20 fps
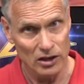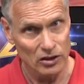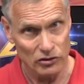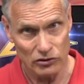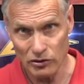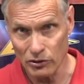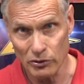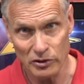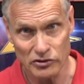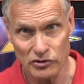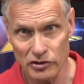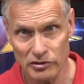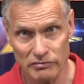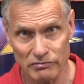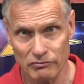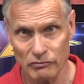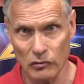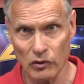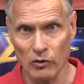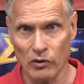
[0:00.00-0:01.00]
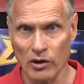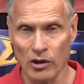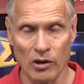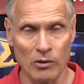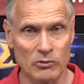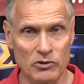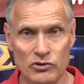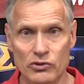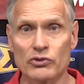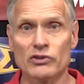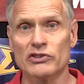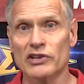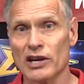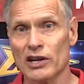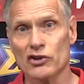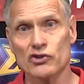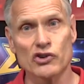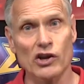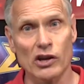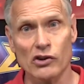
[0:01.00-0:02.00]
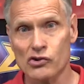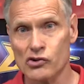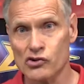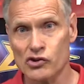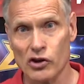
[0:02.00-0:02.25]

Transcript: So it just, um, as soon as that ejection